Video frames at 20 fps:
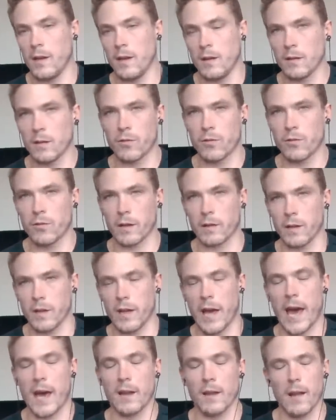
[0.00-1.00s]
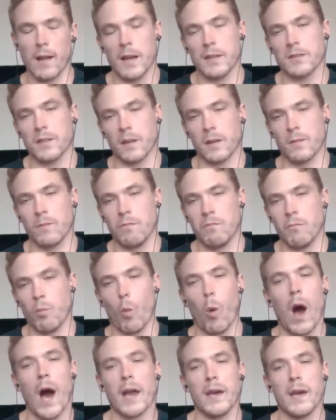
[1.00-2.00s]
critically analyzing
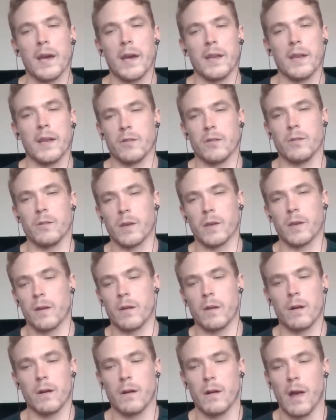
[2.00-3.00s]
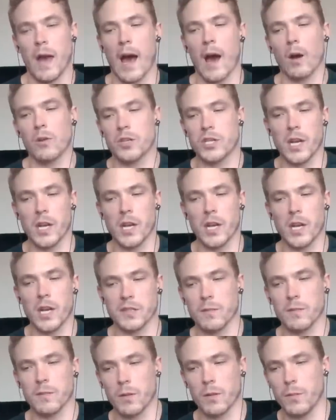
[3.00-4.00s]
why it is that you're doing it or how changing
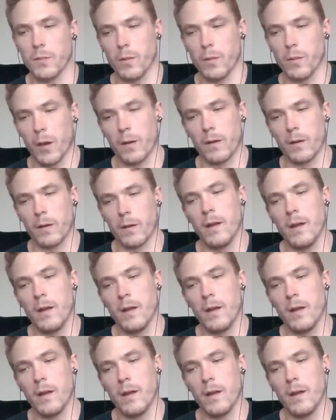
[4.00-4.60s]
something might be better.